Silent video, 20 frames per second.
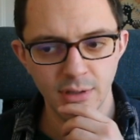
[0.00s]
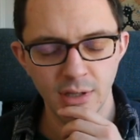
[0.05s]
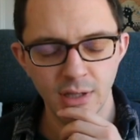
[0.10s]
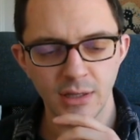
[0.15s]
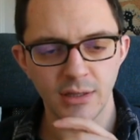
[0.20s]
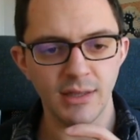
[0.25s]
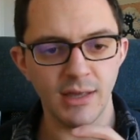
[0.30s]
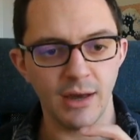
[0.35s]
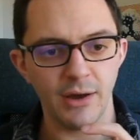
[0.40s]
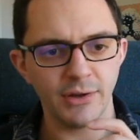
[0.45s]

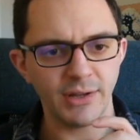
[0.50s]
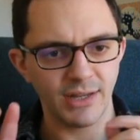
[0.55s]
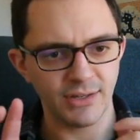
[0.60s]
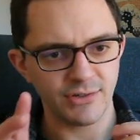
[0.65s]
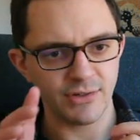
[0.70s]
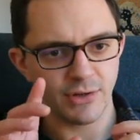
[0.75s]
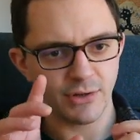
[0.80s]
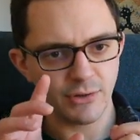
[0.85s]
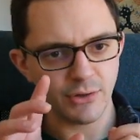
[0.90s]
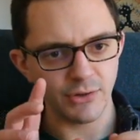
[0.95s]
Yeah, okay,
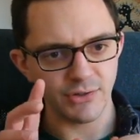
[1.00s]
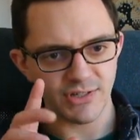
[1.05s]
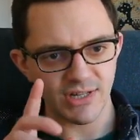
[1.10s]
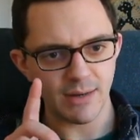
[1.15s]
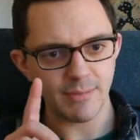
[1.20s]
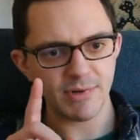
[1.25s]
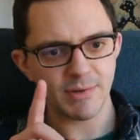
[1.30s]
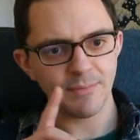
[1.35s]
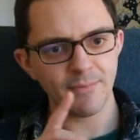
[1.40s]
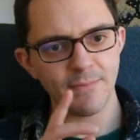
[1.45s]
so
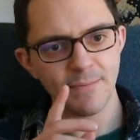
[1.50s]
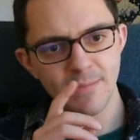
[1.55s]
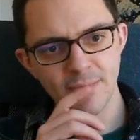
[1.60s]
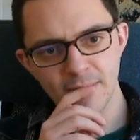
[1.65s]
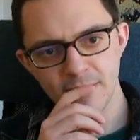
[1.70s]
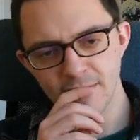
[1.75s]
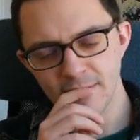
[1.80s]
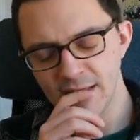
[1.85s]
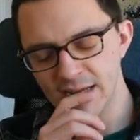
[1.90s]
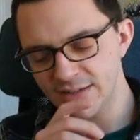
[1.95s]
concept
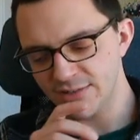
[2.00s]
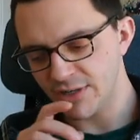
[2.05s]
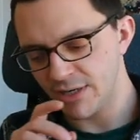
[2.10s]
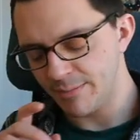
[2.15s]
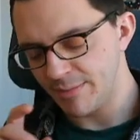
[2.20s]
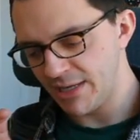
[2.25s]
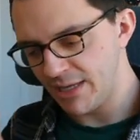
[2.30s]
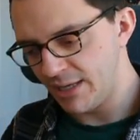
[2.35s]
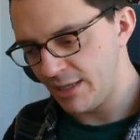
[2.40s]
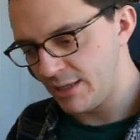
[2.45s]
is going
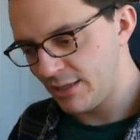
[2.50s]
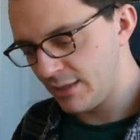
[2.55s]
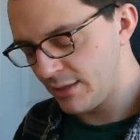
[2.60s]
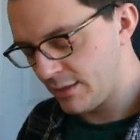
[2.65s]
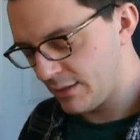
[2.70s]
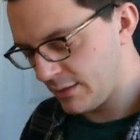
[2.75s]
to be